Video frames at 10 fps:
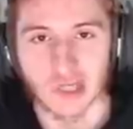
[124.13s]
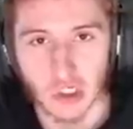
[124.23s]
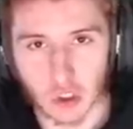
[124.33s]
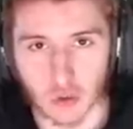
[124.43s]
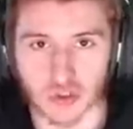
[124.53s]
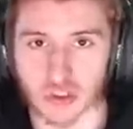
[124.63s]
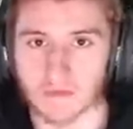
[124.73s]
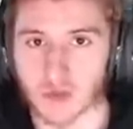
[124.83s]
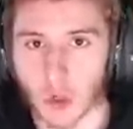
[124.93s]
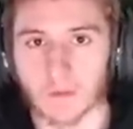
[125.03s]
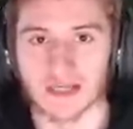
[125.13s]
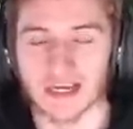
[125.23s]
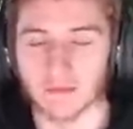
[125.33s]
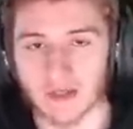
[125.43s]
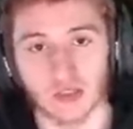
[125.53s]
and customs
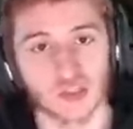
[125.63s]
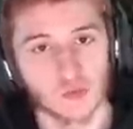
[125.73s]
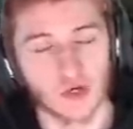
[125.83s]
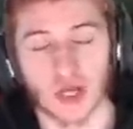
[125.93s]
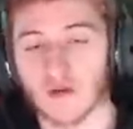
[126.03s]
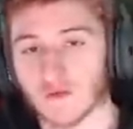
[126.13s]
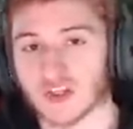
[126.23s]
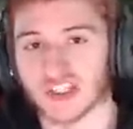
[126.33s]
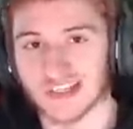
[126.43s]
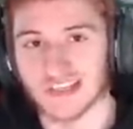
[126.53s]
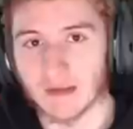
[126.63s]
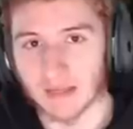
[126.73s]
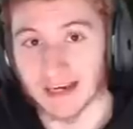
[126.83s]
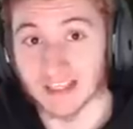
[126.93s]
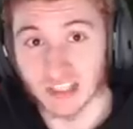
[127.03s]
update because someone over on the G T
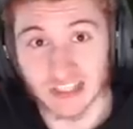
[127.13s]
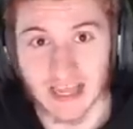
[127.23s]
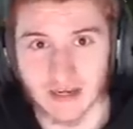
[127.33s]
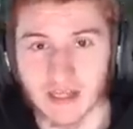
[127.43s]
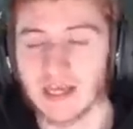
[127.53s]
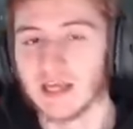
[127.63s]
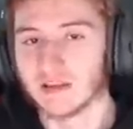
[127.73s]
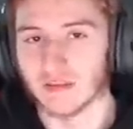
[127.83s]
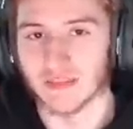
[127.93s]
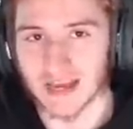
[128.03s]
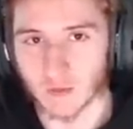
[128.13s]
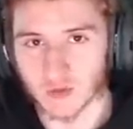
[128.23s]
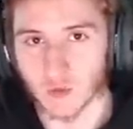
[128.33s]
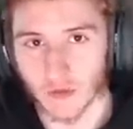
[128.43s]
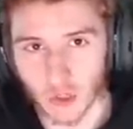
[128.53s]
Planet said that that
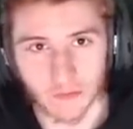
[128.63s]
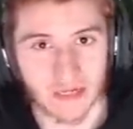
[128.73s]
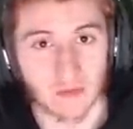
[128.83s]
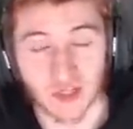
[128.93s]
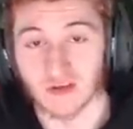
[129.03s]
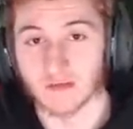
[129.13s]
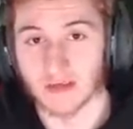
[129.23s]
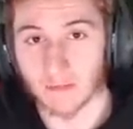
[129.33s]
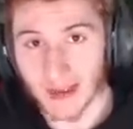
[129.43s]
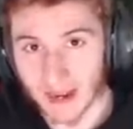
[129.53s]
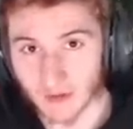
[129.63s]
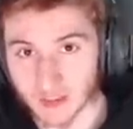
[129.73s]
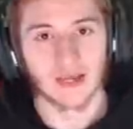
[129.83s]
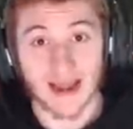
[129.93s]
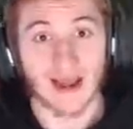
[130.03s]
was what the update was going to be
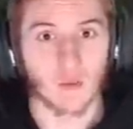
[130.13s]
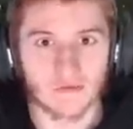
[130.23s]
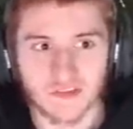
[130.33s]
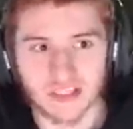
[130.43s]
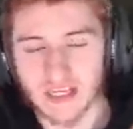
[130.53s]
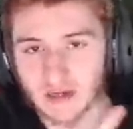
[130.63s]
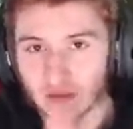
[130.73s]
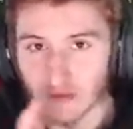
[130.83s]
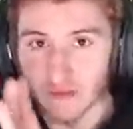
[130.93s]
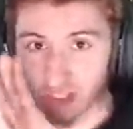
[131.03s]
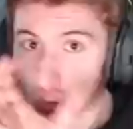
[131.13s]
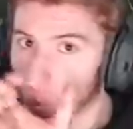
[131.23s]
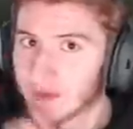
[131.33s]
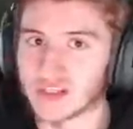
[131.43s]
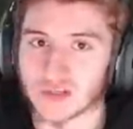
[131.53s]
about. Now we've seen that, that this
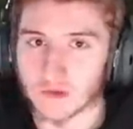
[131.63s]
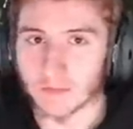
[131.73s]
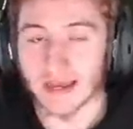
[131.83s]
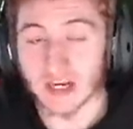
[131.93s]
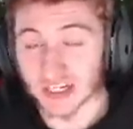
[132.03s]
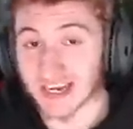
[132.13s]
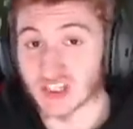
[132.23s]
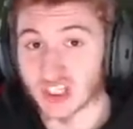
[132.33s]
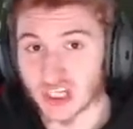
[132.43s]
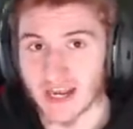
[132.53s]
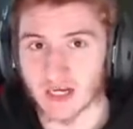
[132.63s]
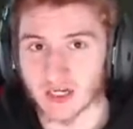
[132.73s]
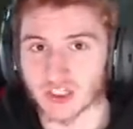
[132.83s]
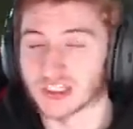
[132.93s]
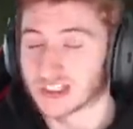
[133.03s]
Coming Soon page has
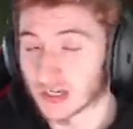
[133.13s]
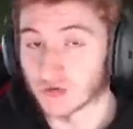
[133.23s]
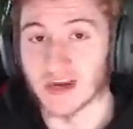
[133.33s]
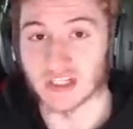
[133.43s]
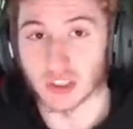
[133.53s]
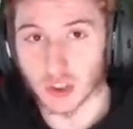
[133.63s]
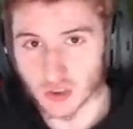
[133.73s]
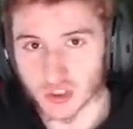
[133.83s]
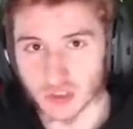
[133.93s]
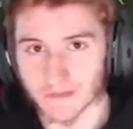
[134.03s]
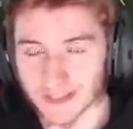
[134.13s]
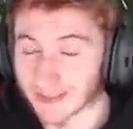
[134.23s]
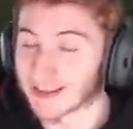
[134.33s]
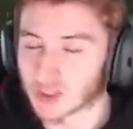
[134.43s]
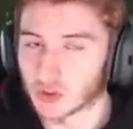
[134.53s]
changed to Horizon Customs.
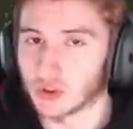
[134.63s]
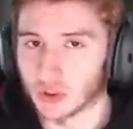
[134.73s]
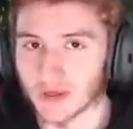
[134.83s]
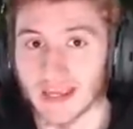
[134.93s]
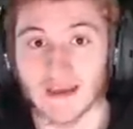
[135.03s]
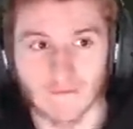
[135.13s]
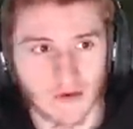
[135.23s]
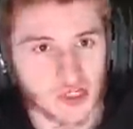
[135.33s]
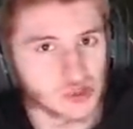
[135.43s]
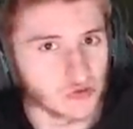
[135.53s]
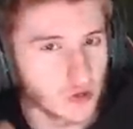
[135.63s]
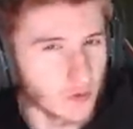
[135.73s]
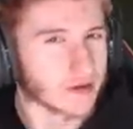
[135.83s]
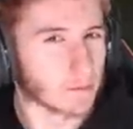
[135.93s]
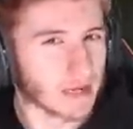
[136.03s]
That's all looking very true
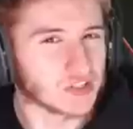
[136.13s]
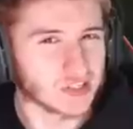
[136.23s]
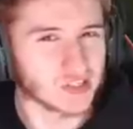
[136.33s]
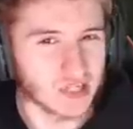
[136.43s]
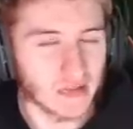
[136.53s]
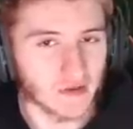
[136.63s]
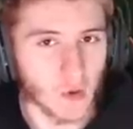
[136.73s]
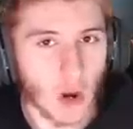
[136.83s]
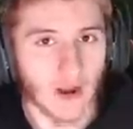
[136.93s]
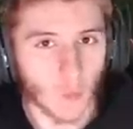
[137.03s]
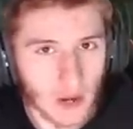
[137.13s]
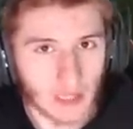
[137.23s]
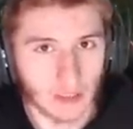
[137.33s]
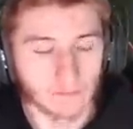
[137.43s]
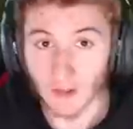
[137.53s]
and piecing together quite
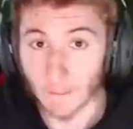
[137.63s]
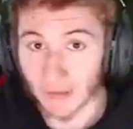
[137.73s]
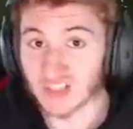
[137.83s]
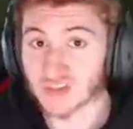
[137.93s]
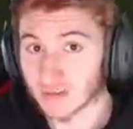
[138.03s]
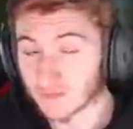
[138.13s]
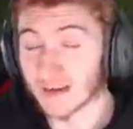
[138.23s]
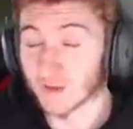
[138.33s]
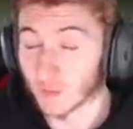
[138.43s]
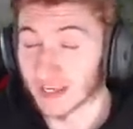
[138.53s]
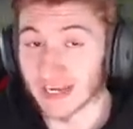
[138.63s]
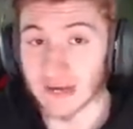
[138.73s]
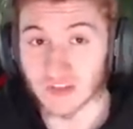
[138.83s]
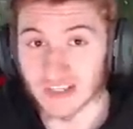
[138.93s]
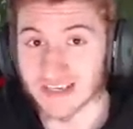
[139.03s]
well. Based on the fact that we can
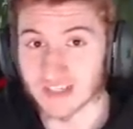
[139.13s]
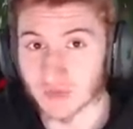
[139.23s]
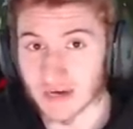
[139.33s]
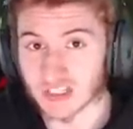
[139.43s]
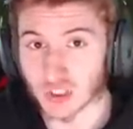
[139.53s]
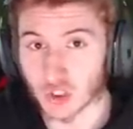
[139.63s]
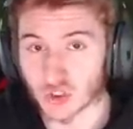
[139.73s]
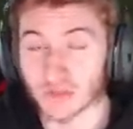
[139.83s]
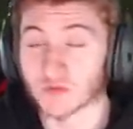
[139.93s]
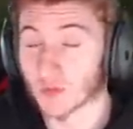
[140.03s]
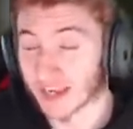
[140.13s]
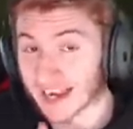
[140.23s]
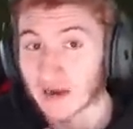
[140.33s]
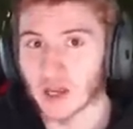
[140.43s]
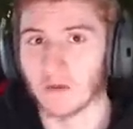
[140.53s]
now see it's Horizon Customs, we can
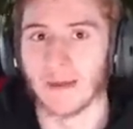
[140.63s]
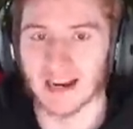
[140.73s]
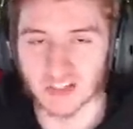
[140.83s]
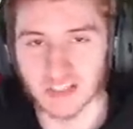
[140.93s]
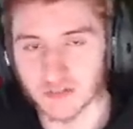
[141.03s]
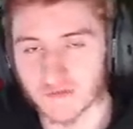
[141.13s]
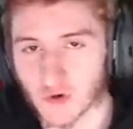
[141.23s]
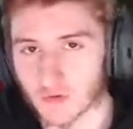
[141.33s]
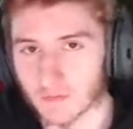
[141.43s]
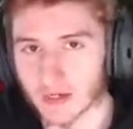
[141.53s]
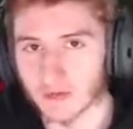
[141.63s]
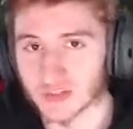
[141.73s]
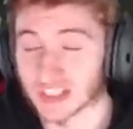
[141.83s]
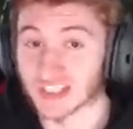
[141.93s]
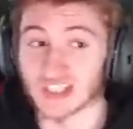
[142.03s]
now go back to these forum
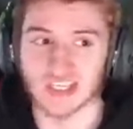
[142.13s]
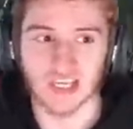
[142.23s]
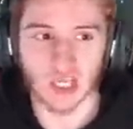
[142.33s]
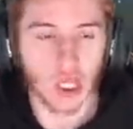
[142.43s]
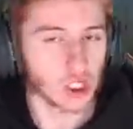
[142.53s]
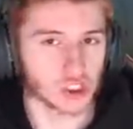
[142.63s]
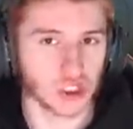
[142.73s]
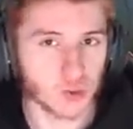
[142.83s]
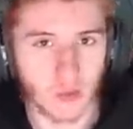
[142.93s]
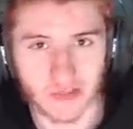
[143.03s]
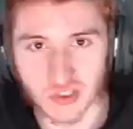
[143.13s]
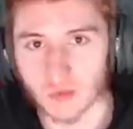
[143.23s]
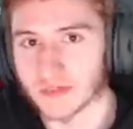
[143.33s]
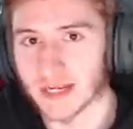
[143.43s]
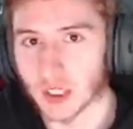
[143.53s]
posts and see just what this
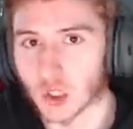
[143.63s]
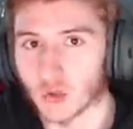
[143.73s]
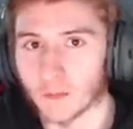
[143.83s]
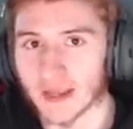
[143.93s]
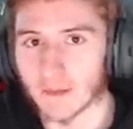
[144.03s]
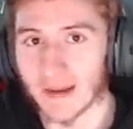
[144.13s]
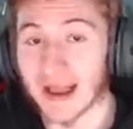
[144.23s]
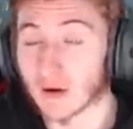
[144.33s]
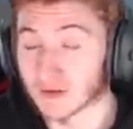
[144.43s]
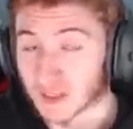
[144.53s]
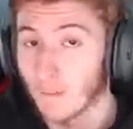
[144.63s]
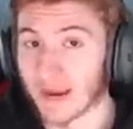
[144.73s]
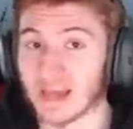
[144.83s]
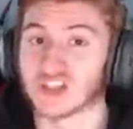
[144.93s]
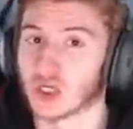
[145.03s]
update could be about
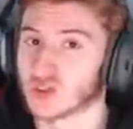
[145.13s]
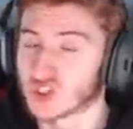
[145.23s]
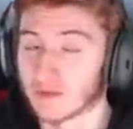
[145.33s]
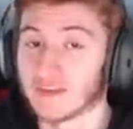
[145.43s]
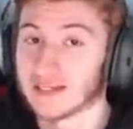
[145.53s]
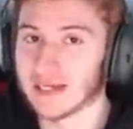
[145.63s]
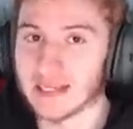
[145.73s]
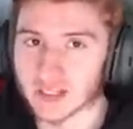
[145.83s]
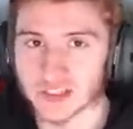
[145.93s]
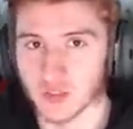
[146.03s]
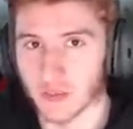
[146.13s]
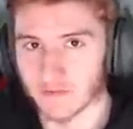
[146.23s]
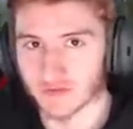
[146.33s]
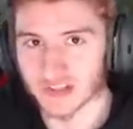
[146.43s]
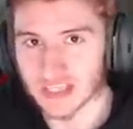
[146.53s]
based on some of the leaks that
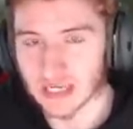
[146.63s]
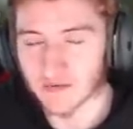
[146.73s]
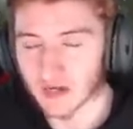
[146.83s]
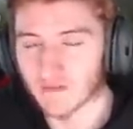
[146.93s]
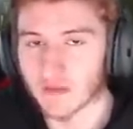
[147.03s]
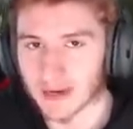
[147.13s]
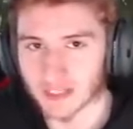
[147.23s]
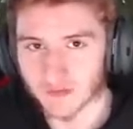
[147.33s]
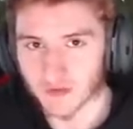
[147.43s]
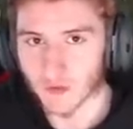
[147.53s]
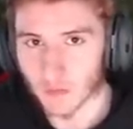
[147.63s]
we've received over the past few